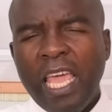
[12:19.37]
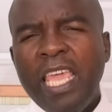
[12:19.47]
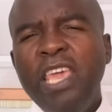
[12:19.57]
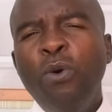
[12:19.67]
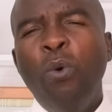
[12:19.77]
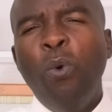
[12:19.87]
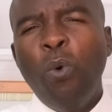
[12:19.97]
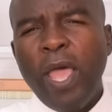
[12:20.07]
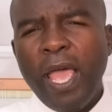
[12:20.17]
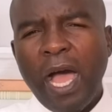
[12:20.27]
He will
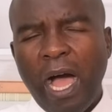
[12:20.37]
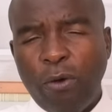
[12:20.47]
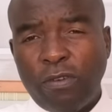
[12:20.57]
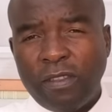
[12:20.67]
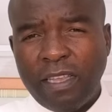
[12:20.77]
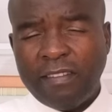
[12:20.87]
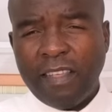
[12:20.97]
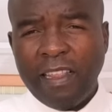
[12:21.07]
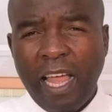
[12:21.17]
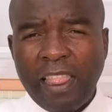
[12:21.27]
wear out the
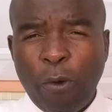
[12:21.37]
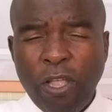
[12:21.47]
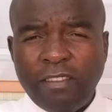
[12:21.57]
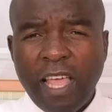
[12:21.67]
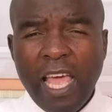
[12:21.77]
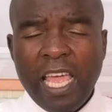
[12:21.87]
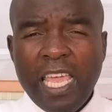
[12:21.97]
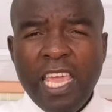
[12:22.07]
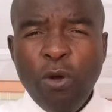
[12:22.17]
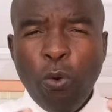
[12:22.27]
saints." In other words,
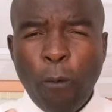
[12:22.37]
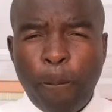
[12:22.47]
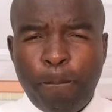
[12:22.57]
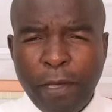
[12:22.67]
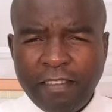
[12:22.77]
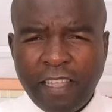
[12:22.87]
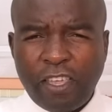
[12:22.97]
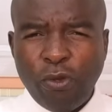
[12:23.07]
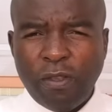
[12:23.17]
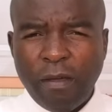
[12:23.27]
he will
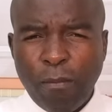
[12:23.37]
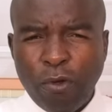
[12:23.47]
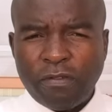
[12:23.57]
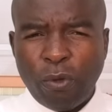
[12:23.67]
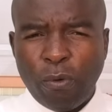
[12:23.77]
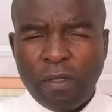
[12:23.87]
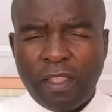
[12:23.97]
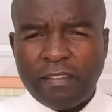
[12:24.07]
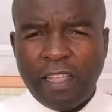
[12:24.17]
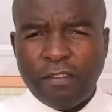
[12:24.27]
persecute
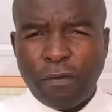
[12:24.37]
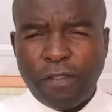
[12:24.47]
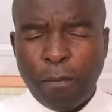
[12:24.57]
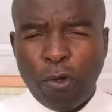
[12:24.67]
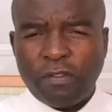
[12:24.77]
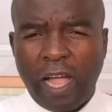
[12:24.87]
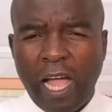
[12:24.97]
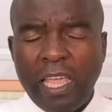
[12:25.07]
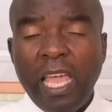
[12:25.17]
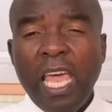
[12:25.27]
the saints of the Most
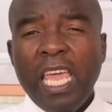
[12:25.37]
High.